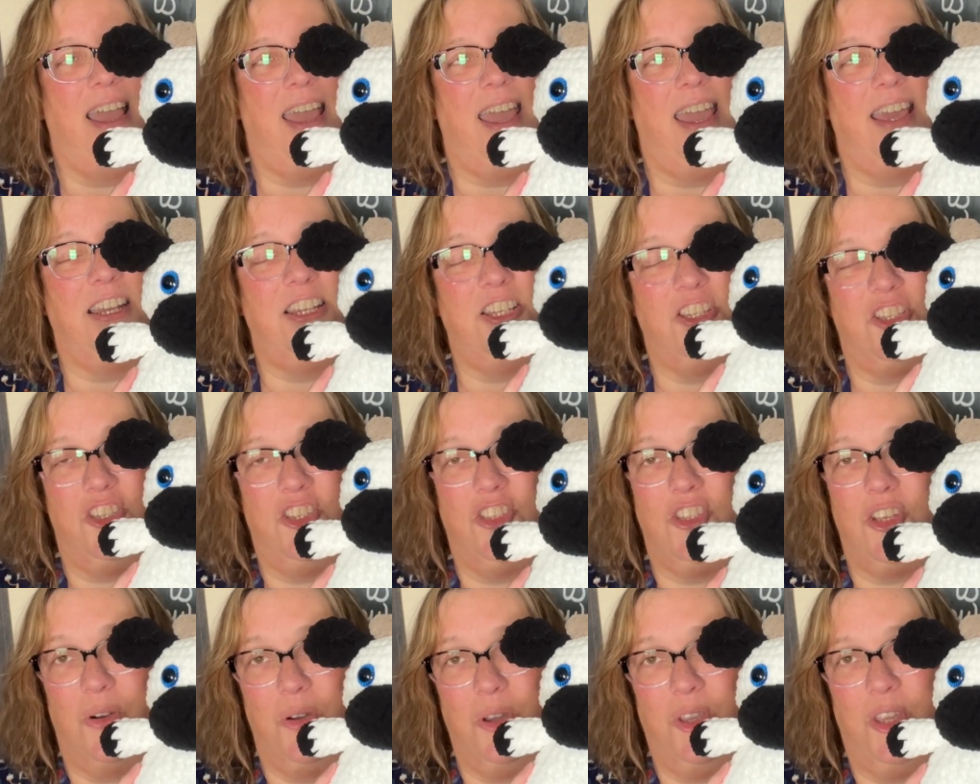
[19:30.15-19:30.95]
It is
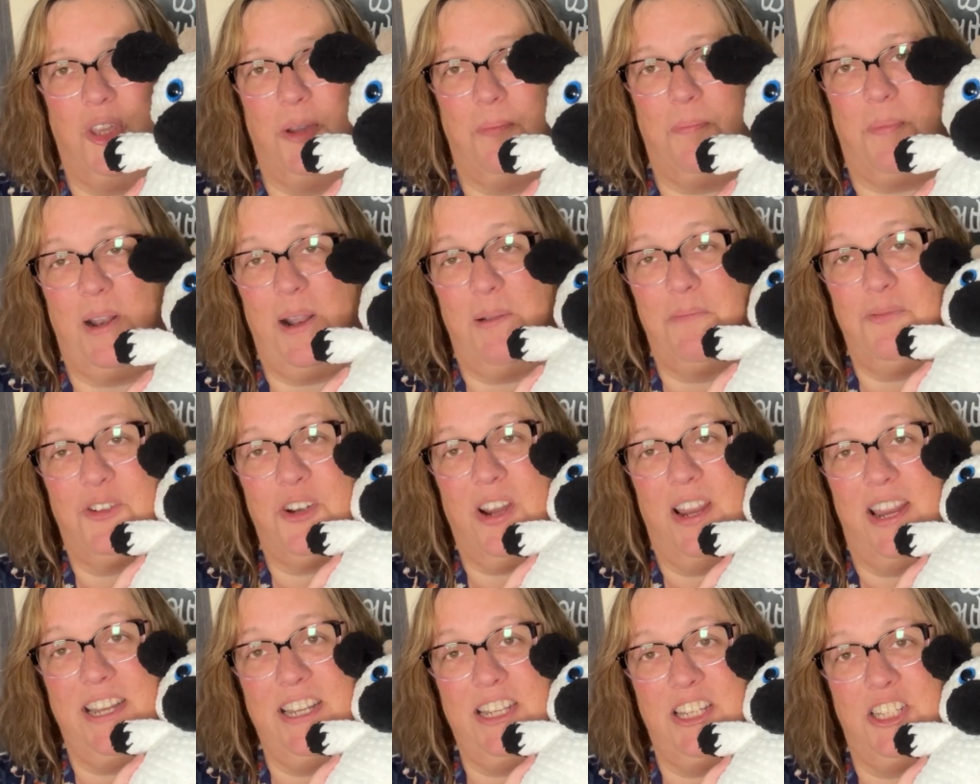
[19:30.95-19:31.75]
so cute, but I'm
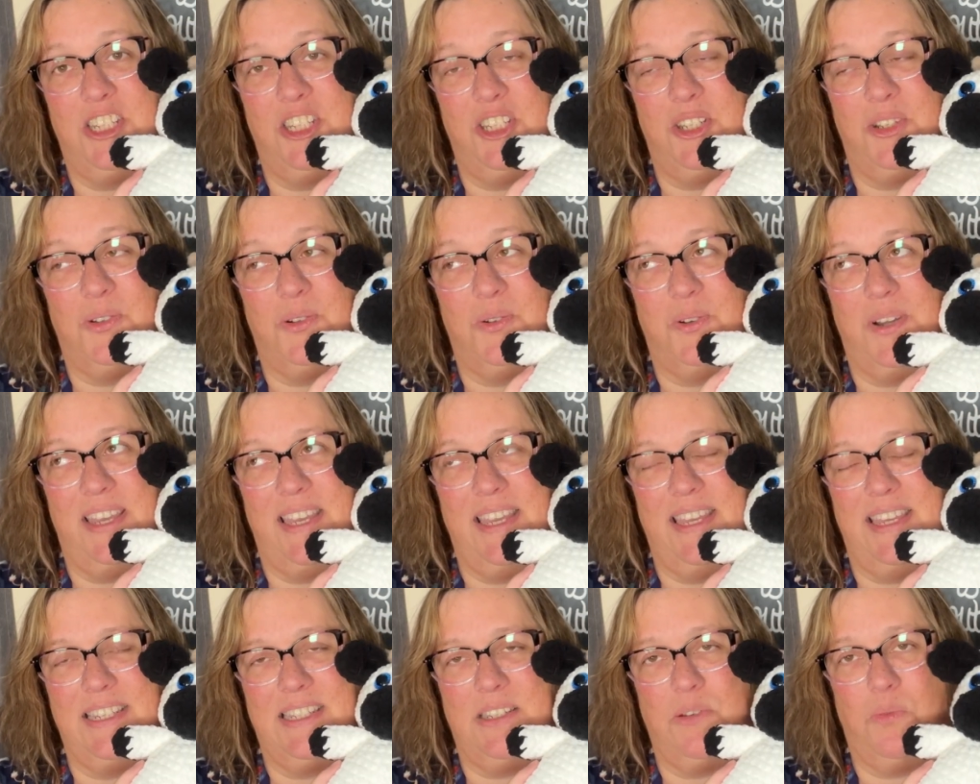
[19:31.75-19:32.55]
trying to do
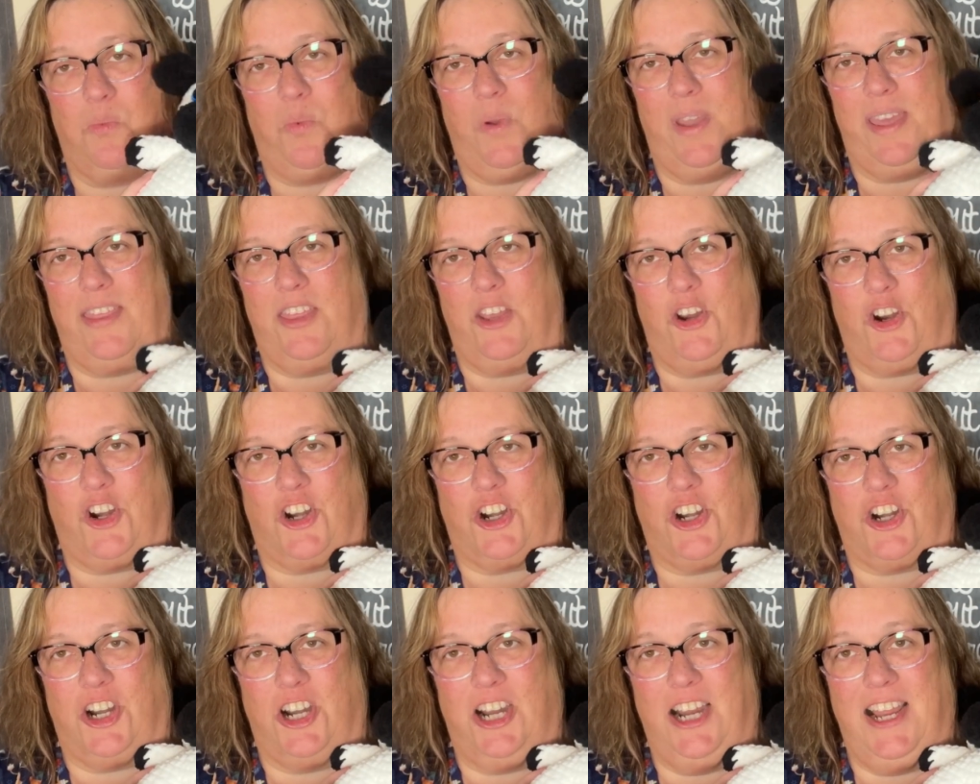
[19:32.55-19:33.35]
it with
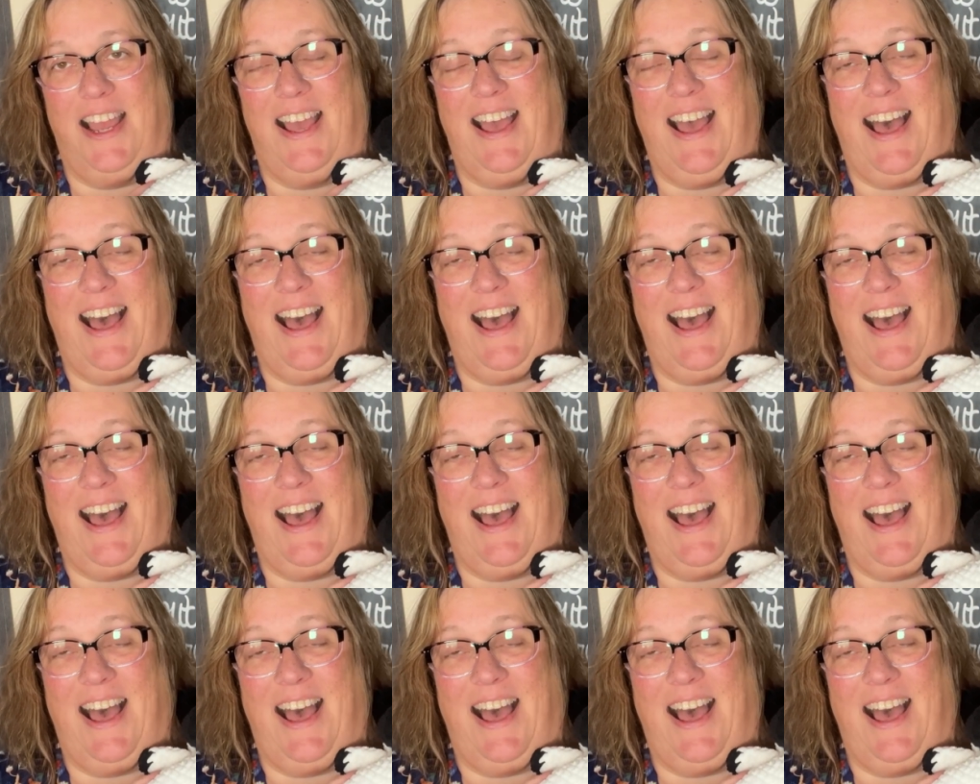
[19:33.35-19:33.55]
her